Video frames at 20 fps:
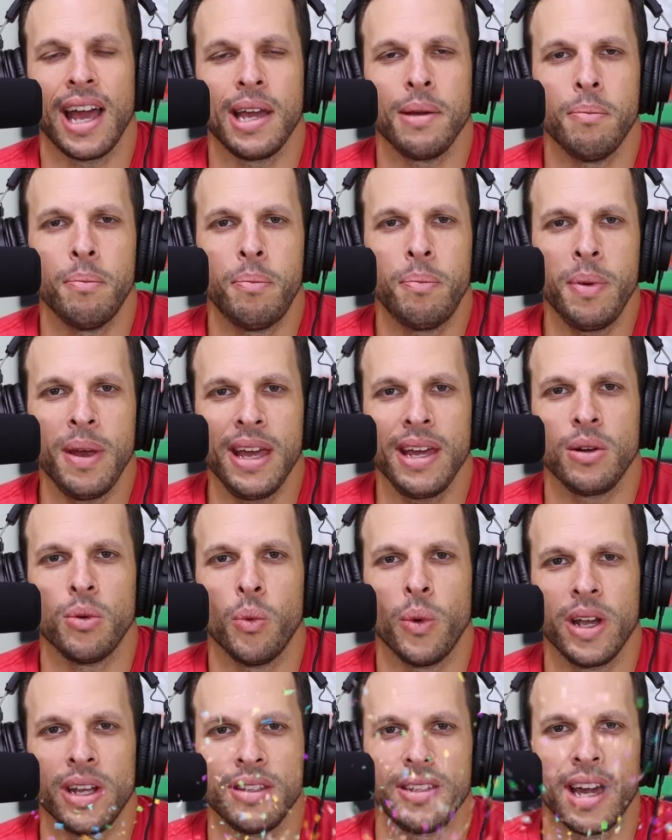A big
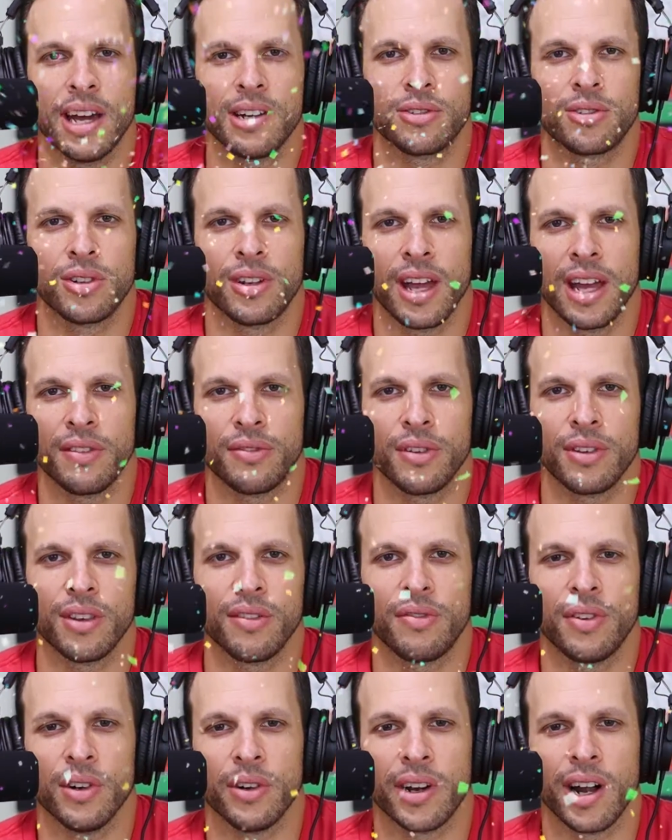win yesterday for the
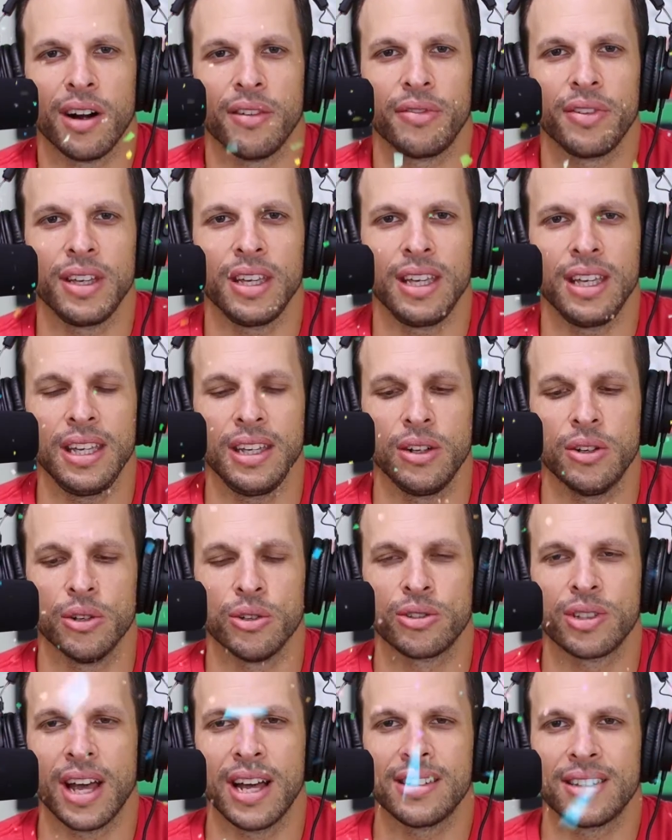Philadelphia
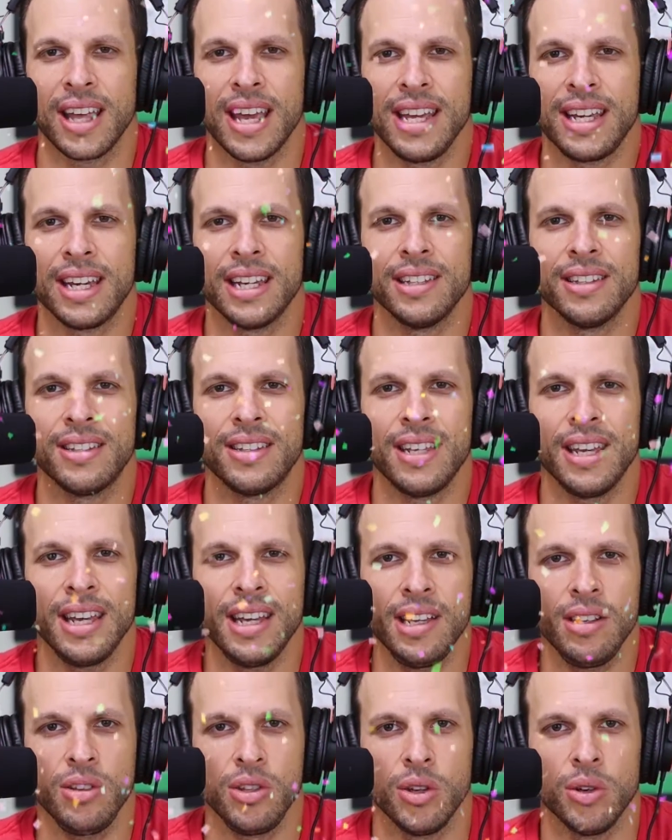Eagles as they
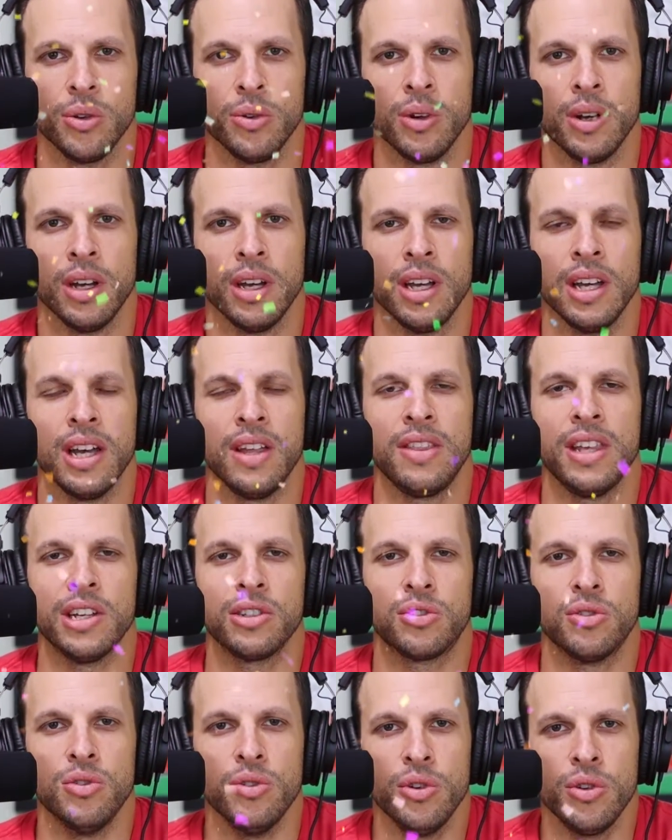continue
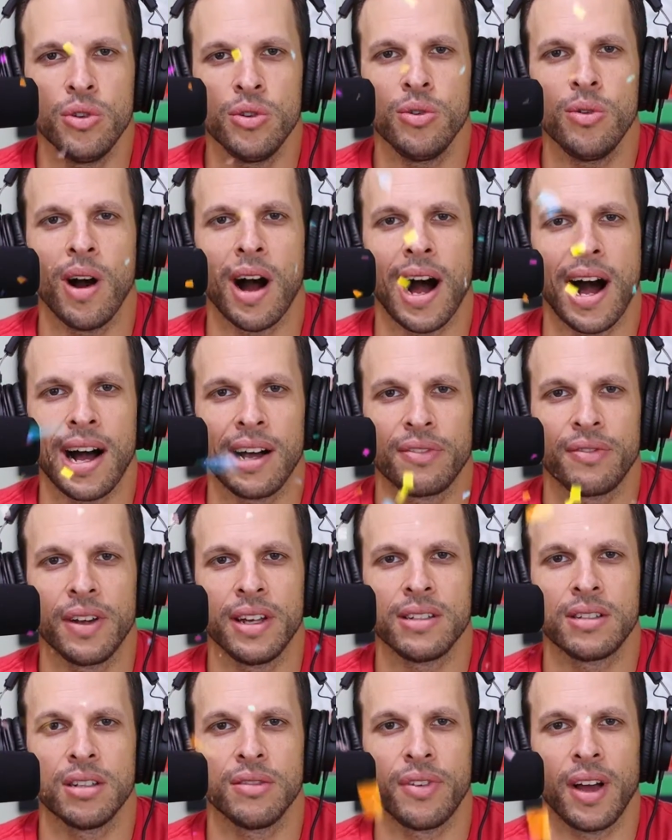this new
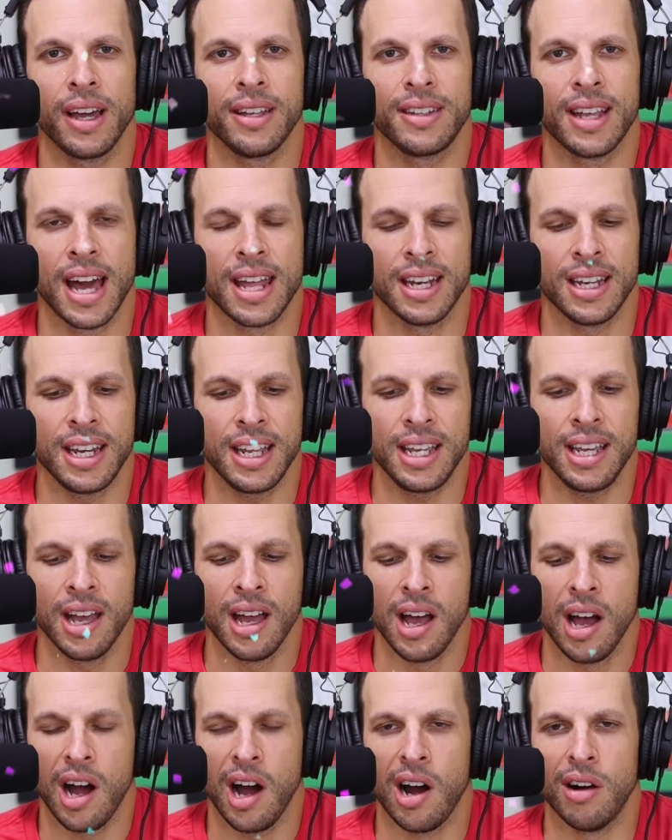offensive identity
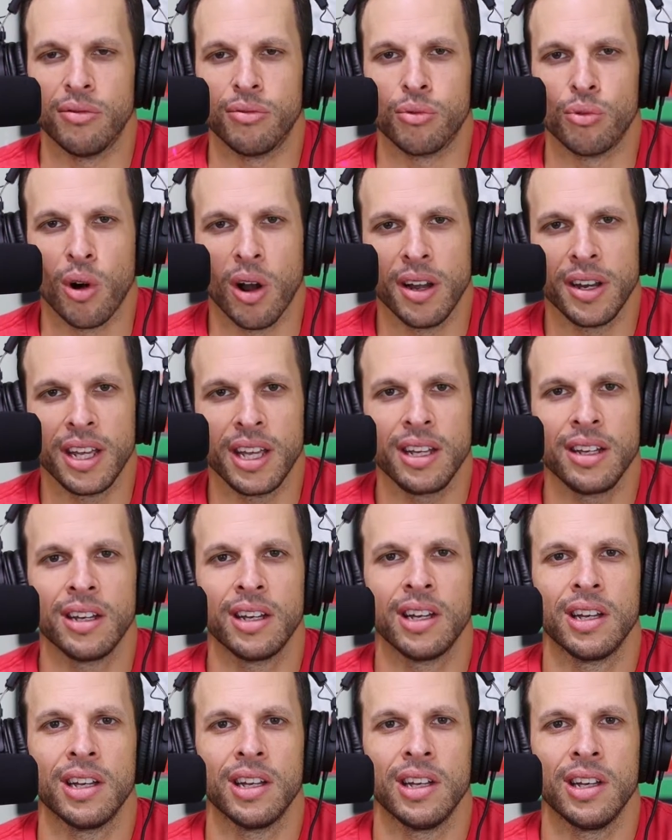of running
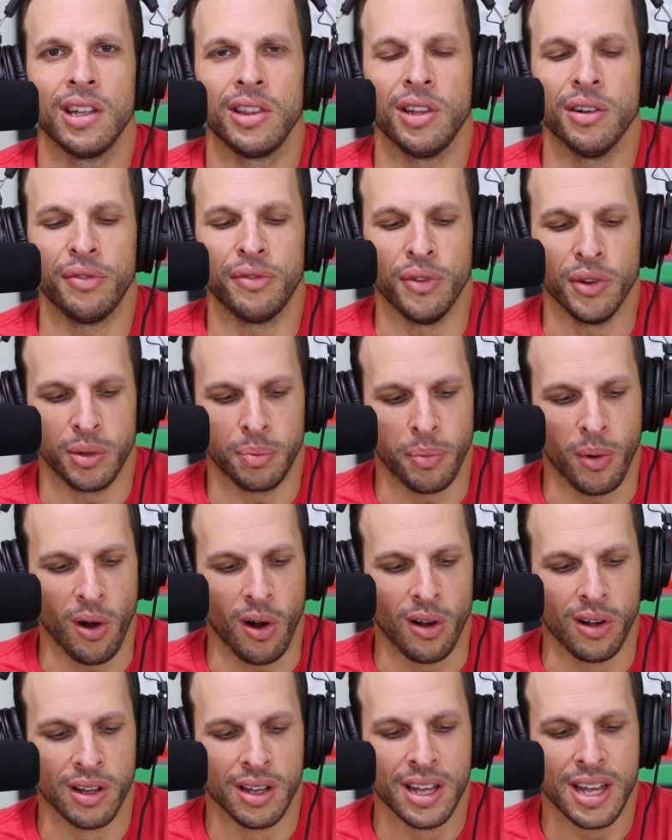the
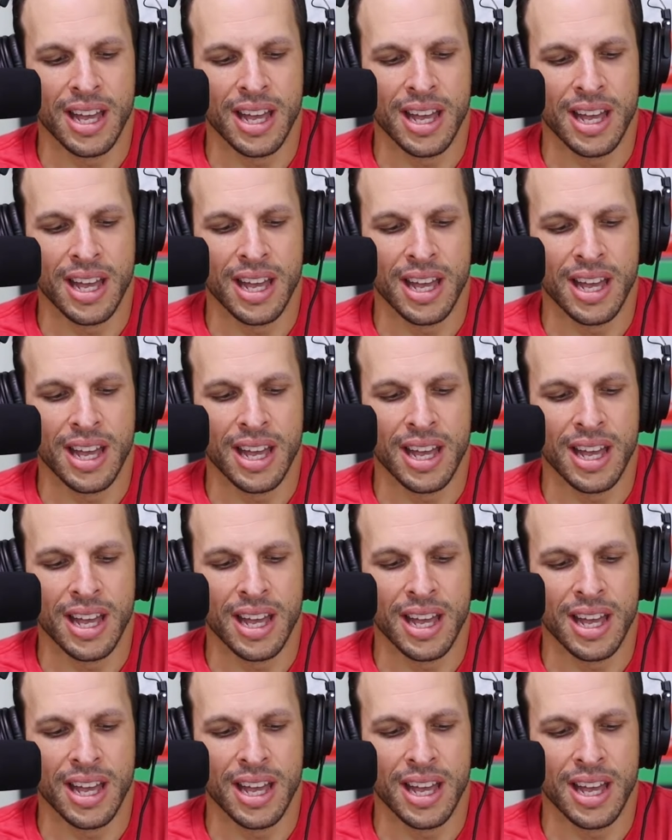football.